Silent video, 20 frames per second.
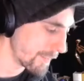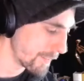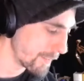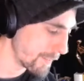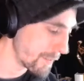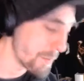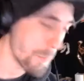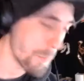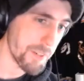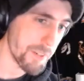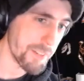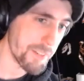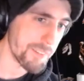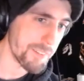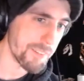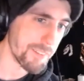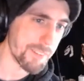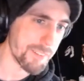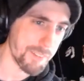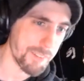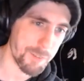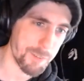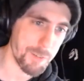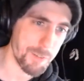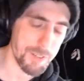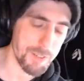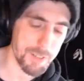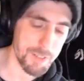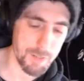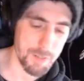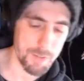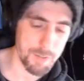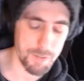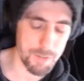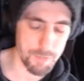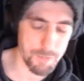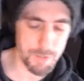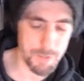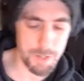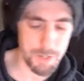knowing Disney's history and how they
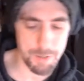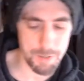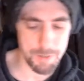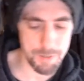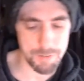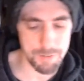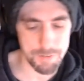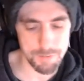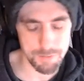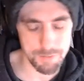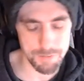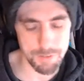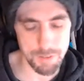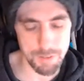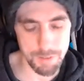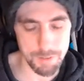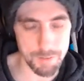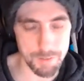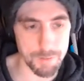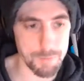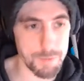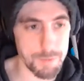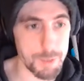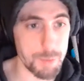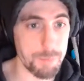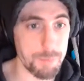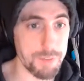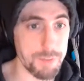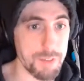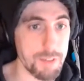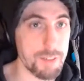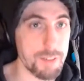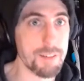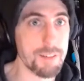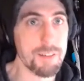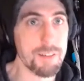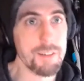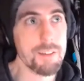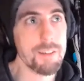fired the likes of James Gunn